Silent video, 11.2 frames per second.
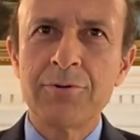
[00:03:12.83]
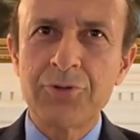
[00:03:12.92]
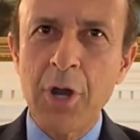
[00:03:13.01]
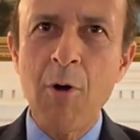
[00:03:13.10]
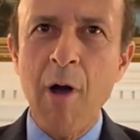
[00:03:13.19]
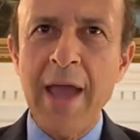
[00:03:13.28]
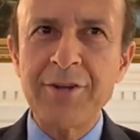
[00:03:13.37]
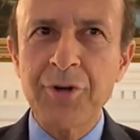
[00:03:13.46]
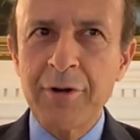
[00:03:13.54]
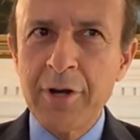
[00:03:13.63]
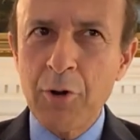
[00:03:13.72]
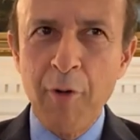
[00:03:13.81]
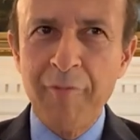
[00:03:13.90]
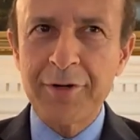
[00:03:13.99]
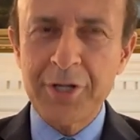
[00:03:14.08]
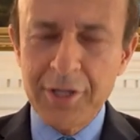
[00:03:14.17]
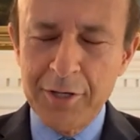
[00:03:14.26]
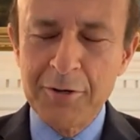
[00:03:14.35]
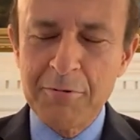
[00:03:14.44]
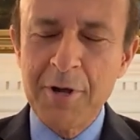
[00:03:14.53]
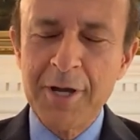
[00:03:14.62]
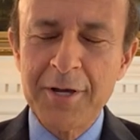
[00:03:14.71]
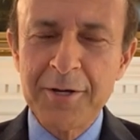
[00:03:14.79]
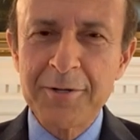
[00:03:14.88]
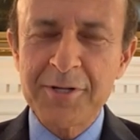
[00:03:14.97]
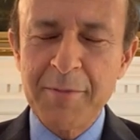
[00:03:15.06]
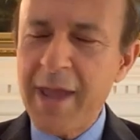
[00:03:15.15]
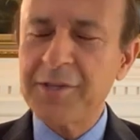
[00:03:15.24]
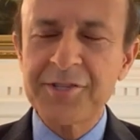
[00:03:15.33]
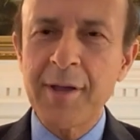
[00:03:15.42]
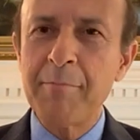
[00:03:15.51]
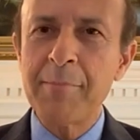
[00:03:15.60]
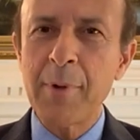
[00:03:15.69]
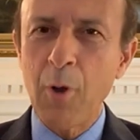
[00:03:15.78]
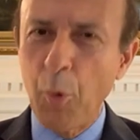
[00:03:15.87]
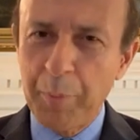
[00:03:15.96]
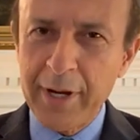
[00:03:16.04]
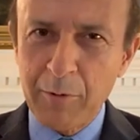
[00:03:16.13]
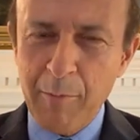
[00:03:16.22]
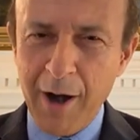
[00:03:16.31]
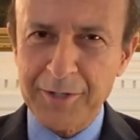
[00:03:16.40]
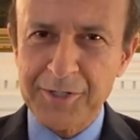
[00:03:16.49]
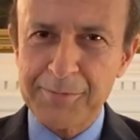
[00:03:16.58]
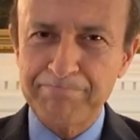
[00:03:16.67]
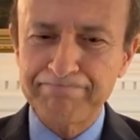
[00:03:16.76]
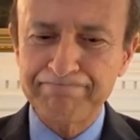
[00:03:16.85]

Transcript: Joe, I turn it over to you to make some opening remarks.